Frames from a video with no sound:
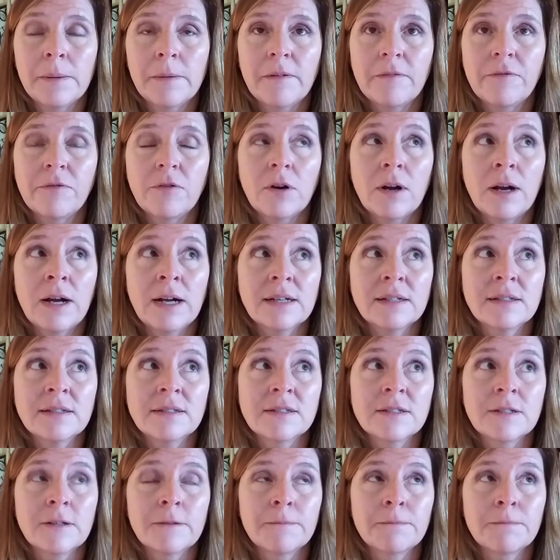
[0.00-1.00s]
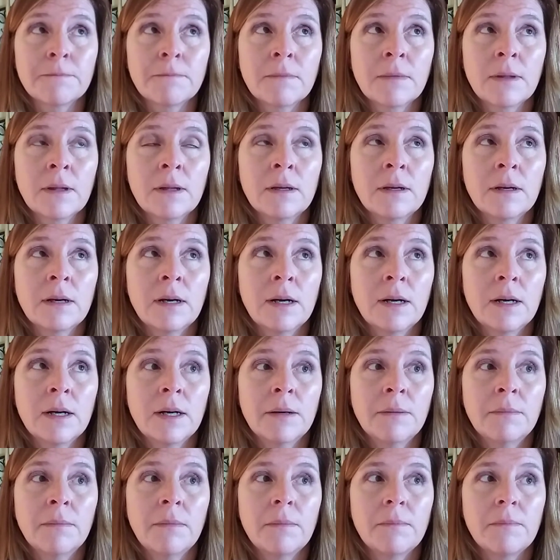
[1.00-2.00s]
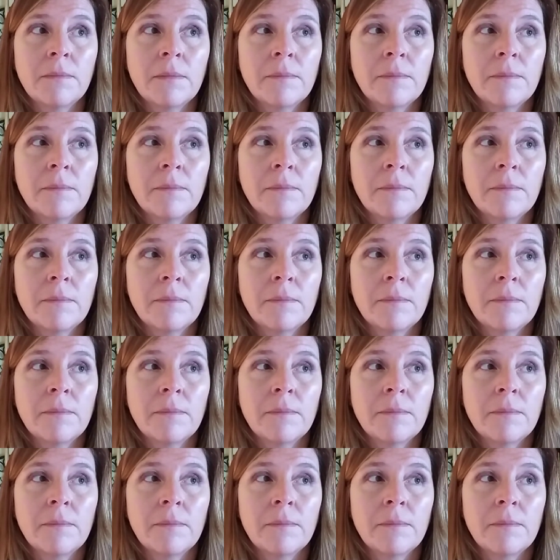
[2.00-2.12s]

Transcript: for us um,